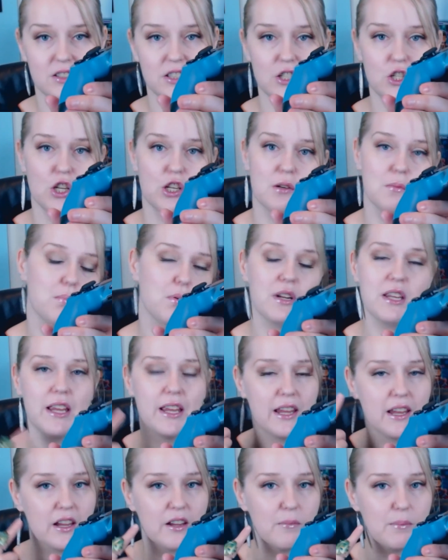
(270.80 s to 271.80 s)
So you can put
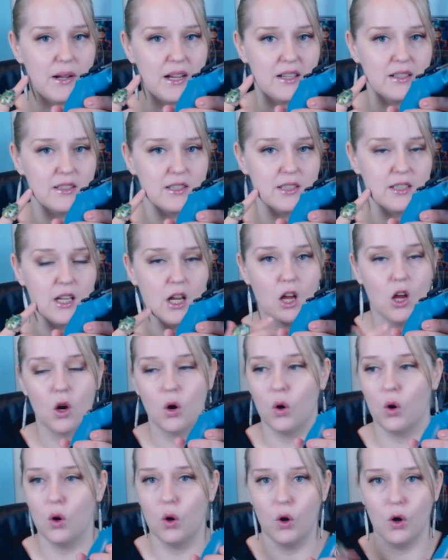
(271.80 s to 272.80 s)
your earbuds
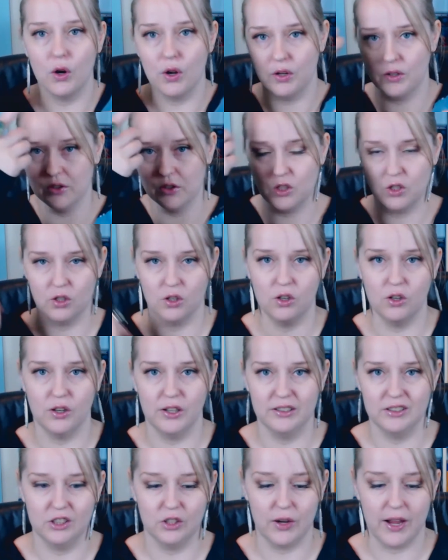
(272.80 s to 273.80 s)
or
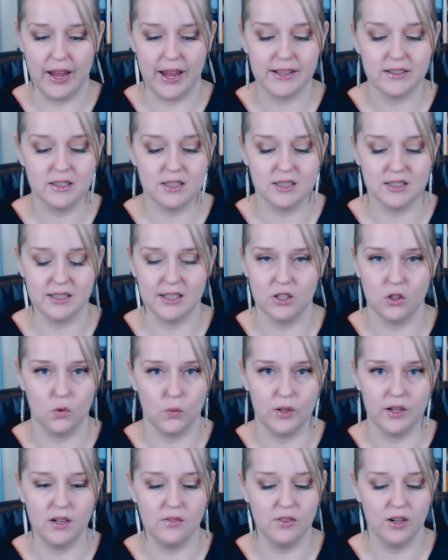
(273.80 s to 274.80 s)
your headset
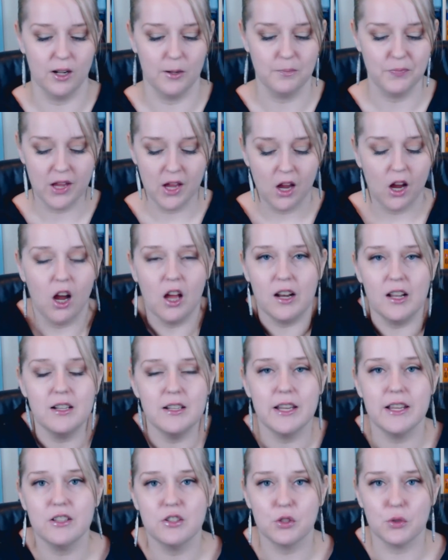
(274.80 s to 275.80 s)
or whatever. I
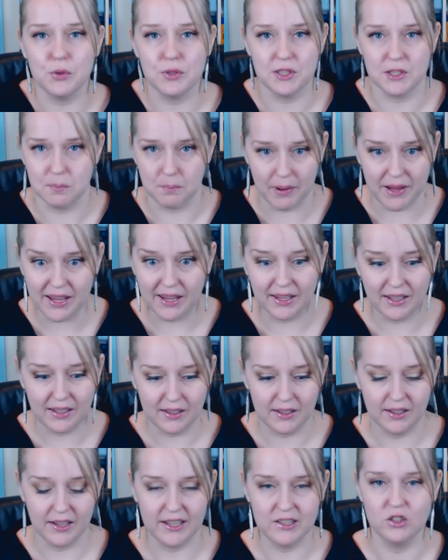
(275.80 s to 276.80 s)
don't need to
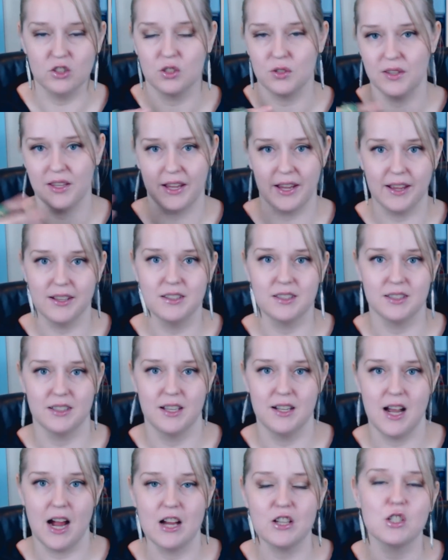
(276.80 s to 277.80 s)
speak into the
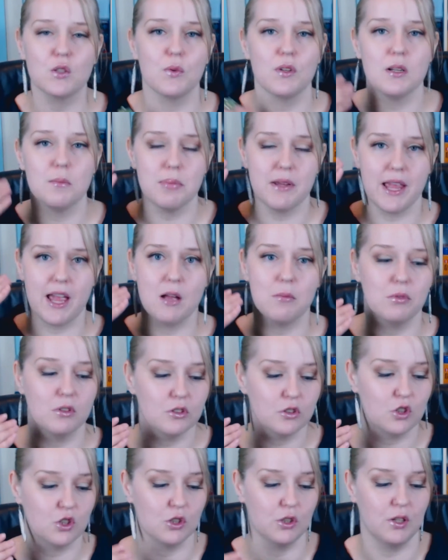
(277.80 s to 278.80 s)
headset. I just want to be
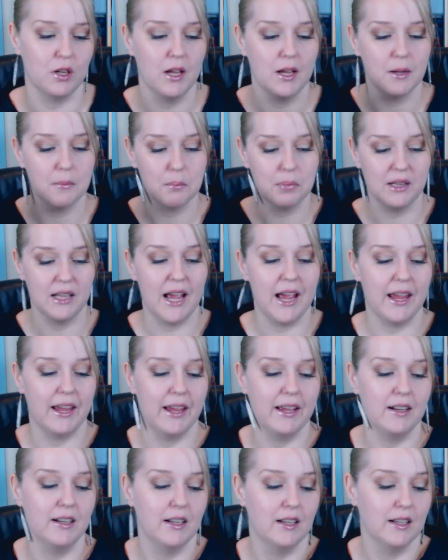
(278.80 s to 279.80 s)
able to
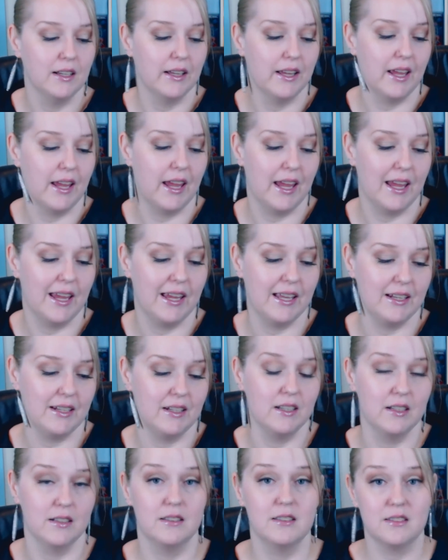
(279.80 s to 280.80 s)
play it
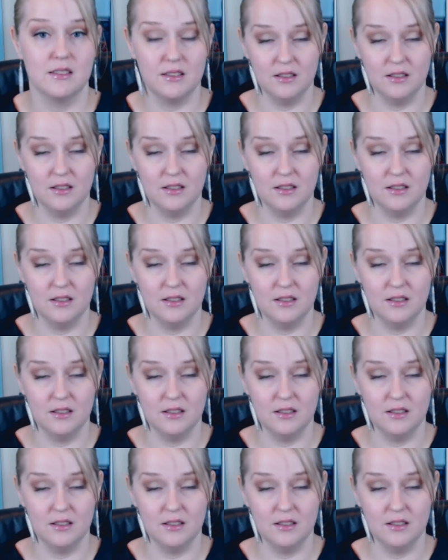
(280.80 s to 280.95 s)
in